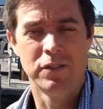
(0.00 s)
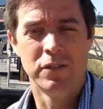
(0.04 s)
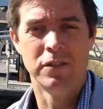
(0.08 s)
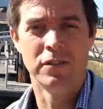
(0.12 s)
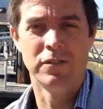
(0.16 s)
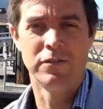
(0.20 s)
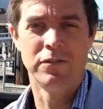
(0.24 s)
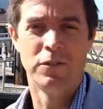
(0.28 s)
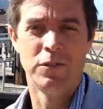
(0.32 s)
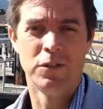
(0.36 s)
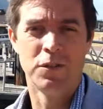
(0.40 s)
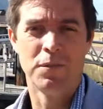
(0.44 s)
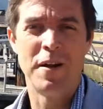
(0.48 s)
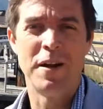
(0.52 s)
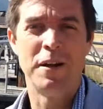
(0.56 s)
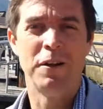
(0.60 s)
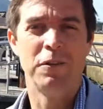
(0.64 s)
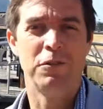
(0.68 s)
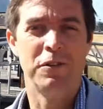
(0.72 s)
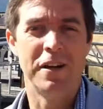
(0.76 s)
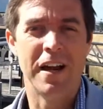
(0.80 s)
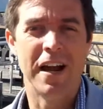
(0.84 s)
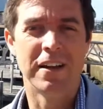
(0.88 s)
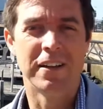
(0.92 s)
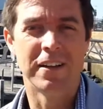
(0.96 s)
of
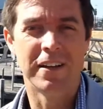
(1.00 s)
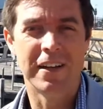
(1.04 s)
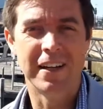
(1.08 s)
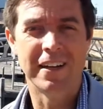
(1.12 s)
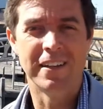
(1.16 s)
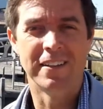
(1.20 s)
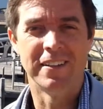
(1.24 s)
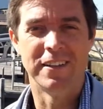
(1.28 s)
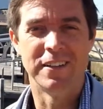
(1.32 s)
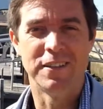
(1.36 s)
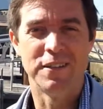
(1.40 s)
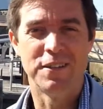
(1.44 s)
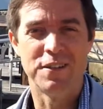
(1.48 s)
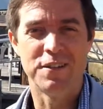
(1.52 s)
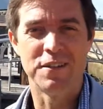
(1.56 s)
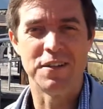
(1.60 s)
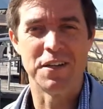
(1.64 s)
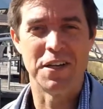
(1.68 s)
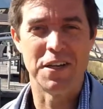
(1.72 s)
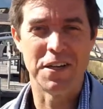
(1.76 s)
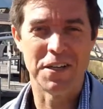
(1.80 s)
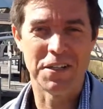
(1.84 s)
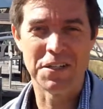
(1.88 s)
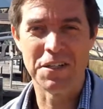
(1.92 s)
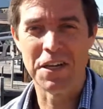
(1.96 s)
augmented reality
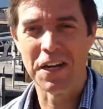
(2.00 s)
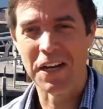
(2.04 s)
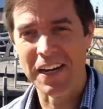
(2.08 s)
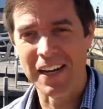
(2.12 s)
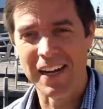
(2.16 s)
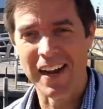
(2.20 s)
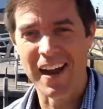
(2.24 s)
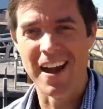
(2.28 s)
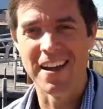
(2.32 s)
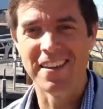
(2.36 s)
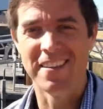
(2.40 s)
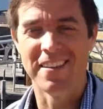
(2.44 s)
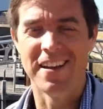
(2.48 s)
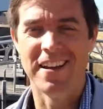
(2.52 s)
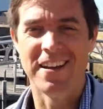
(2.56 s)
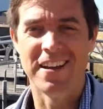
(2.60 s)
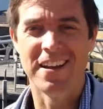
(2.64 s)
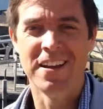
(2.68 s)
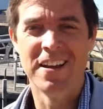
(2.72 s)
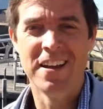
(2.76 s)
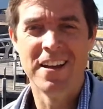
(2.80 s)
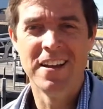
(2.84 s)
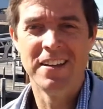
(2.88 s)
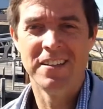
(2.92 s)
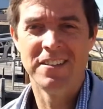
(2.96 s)
that's sticking out
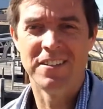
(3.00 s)
there